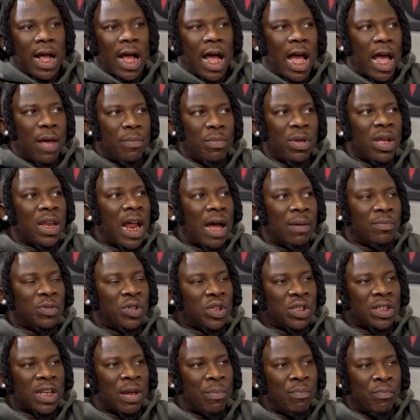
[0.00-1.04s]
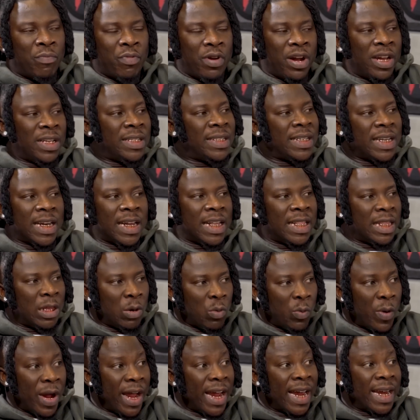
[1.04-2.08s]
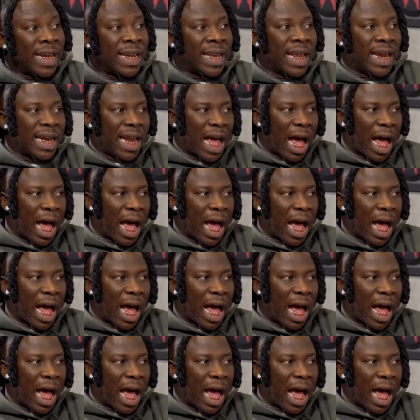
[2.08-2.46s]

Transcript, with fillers: I mean, I'm just embracing it the way it did